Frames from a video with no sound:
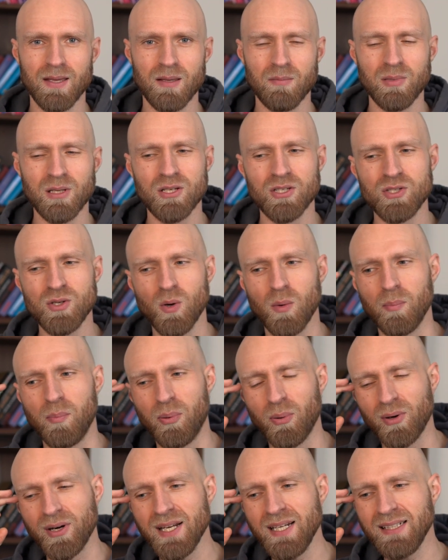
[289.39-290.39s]
Because your
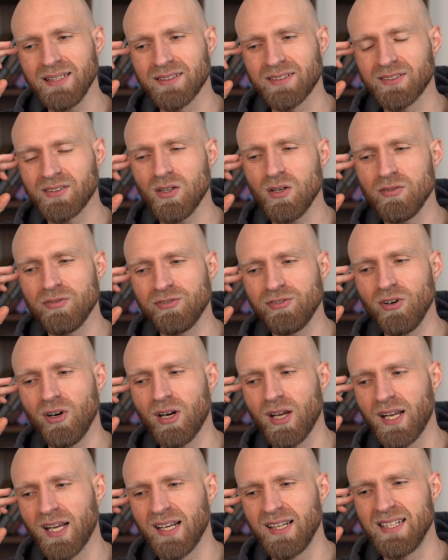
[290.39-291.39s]
brain is so
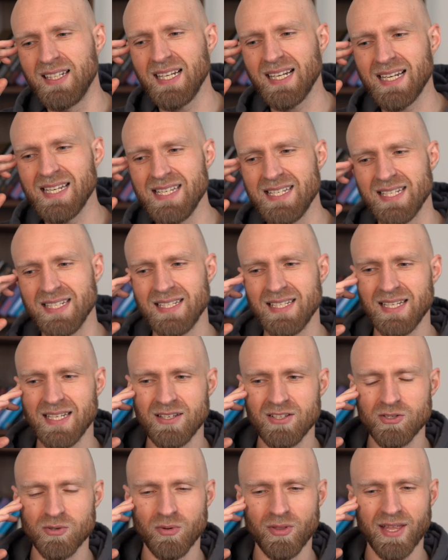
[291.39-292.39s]
fucking addicted
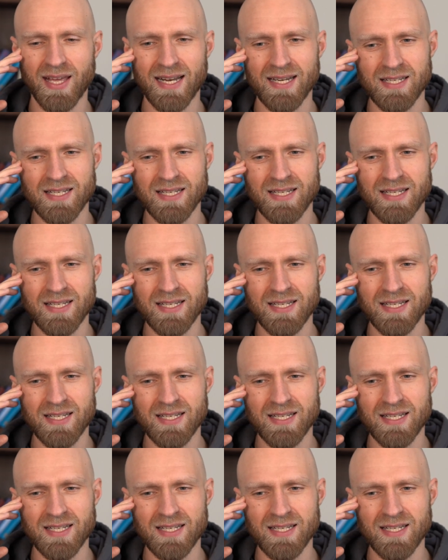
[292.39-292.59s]
to